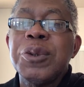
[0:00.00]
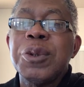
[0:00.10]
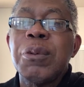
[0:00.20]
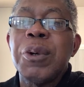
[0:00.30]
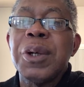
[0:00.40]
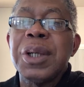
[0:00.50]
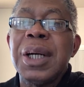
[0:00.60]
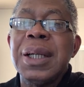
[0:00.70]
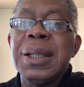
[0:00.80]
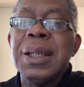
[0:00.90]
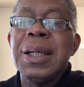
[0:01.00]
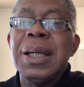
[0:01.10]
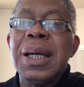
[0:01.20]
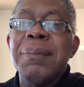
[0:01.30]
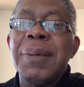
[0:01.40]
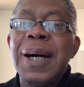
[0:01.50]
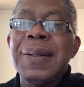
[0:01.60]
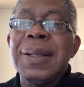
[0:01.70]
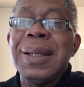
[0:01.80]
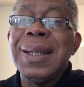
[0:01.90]
to work on. And by
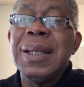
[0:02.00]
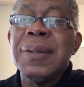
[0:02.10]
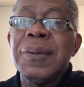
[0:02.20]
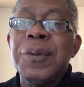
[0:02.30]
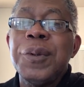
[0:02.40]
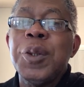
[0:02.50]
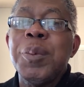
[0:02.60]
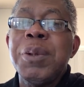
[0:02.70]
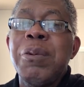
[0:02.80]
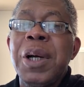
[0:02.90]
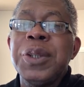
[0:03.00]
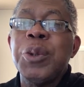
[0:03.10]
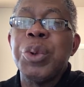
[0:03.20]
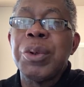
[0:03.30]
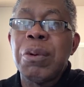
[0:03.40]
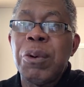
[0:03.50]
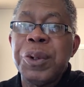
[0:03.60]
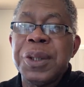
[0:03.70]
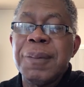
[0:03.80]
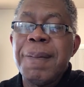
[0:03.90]
the end, you'll be ready to record it.